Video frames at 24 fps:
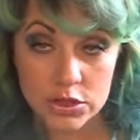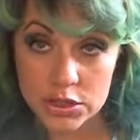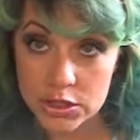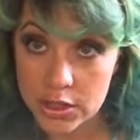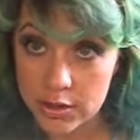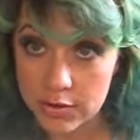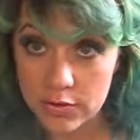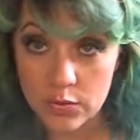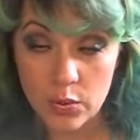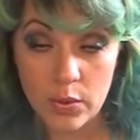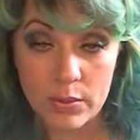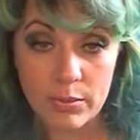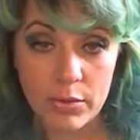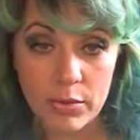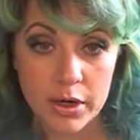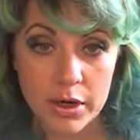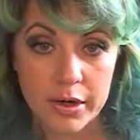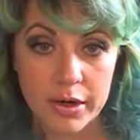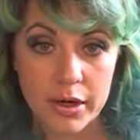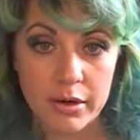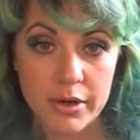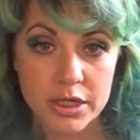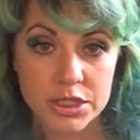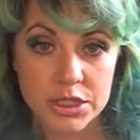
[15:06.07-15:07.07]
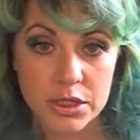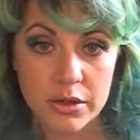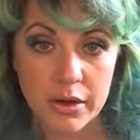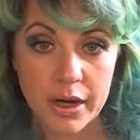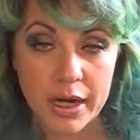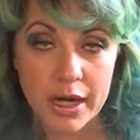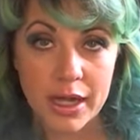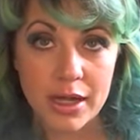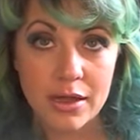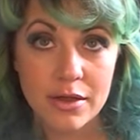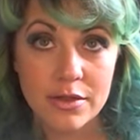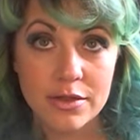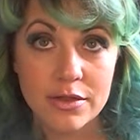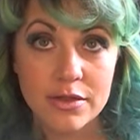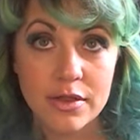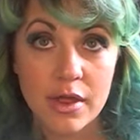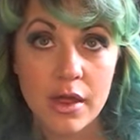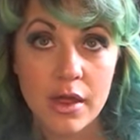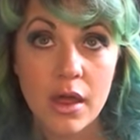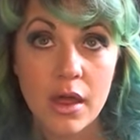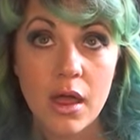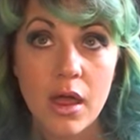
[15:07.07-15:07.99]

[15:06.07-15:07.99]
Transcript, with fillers: just what Mercury retrograde is